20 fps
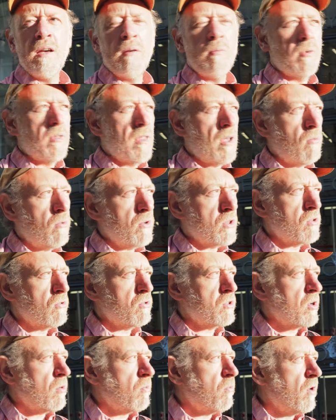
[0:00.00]
But there was
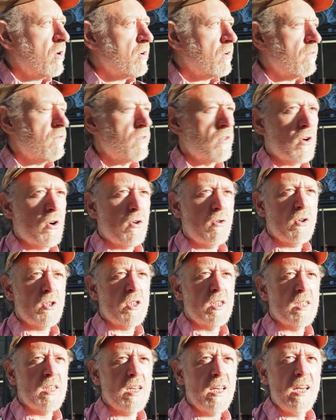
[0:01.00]
also one of the
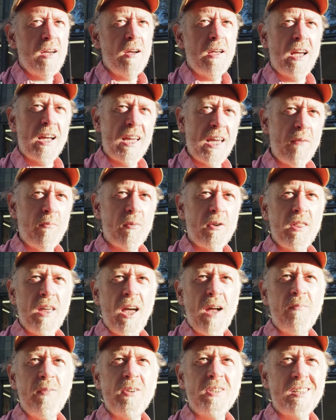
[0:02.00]
crosses here, again one of the
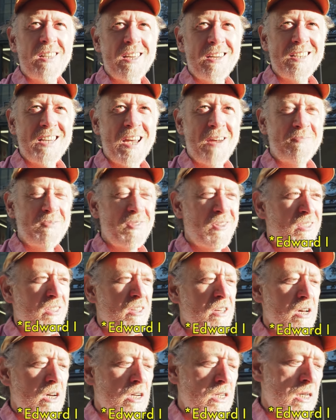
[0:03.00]
Henrys, I think it's Henry
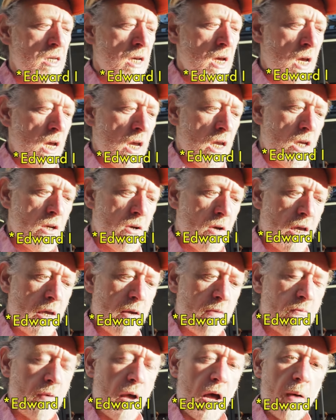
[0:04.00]
III, you know,
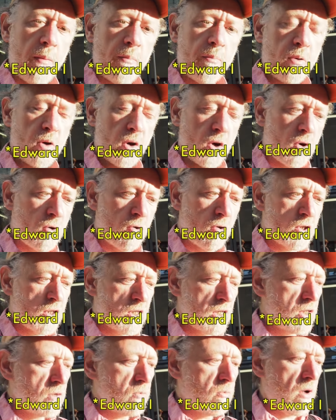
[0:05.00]
he put
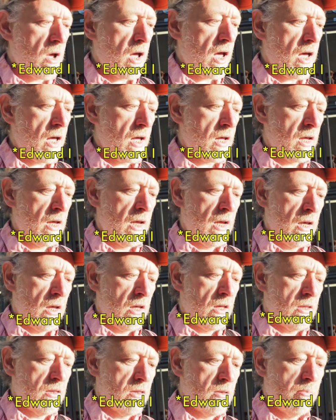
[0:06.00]
crosses where
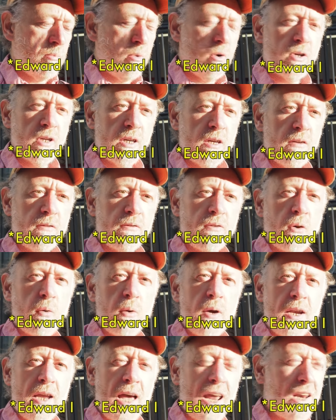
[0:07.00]
the body of
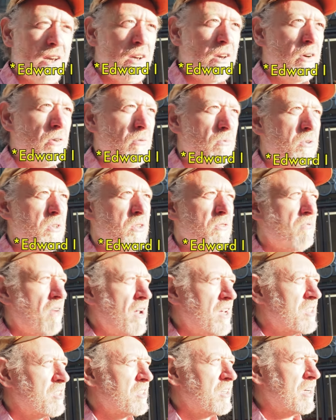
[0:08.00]
Queen Eleanor was
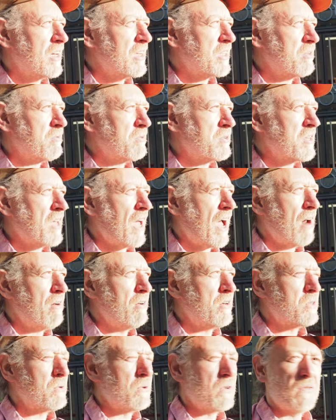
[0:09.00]
rested as it was
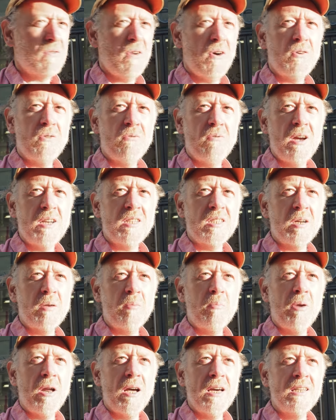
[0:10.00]
carried to its final
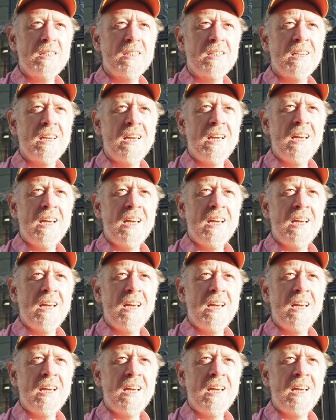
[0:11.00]
resting place.